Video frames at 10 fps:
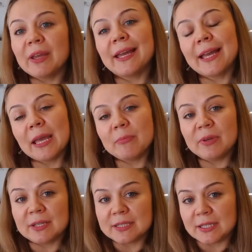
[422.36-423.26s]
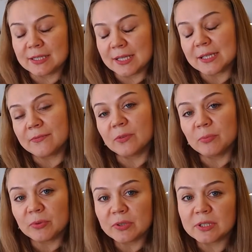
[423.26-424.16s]
a happy and successful
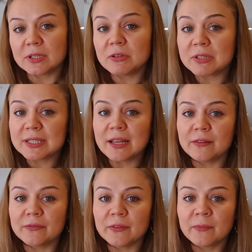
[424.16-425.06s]
person yourself.